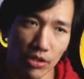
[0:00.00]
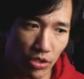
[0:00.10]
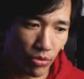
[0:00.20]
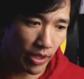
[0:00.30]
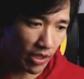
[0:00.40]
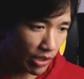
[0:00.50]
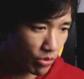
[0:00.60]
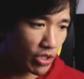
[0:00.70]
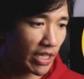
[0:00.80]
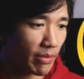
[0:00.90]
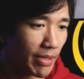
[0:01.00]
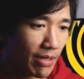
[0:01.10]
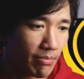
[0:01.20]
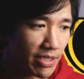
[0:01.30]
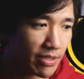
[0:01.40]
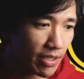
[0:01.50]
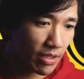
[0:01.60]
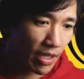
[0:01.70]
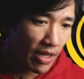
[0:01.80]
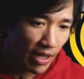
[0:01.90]
in your career. Like when you end up getting busted
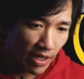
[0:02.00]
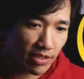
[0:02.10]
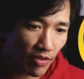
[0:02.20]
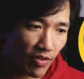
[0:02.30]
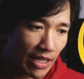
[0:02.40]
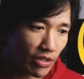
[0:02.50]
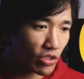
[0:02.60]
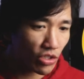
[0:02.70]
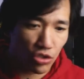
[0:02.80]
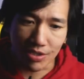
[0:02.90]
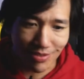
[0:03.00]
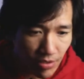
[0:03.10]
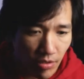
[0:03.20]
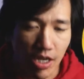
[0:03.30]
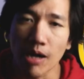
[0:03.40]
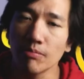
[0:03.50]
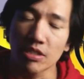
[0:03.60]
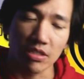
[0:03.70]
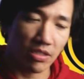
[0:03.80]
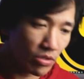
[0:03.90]
and, and stuff like that, there, you could still come, you
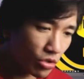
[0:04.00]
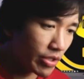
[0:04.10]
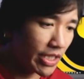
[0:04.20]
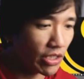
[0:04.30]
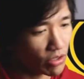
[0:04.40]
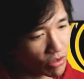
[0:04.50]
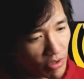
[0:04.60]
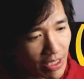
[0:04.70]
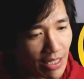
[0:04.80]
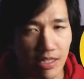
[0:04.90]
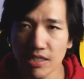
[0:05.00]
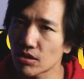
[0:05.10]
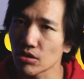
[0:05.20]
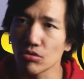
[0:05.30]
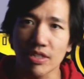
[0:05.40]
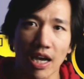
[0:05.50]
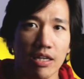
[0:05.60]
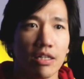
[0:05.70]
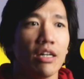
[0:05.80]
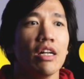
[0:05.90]
could still train, you could do technique, you could do
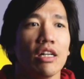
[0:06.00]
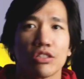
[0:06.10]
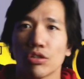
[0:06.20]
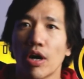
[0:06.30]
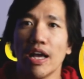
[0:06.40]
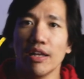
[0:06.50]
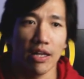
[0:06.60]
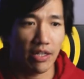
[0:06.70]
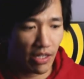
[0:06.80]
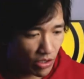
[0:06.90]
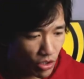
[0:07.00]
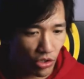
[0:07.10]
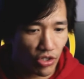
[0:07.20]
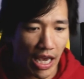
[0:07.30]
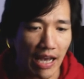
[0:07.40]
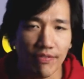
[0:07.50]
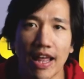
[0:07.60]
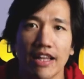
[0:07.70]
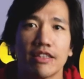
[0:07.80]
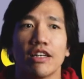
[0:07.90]
kata. So, and, and then, you know, you have
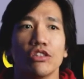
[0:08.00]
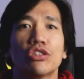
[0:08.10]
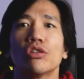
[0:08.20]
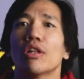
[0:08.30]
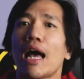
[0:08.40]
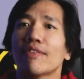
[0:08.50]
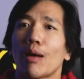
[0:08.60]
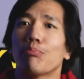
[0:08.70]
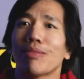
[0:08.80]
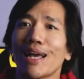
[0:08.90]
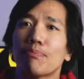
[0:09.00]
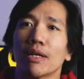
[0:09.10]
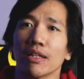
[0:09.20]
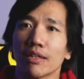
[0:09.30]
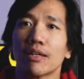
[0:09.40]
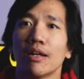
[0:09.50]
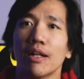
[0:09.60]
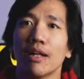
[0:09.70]
that, uh, you still have that black belt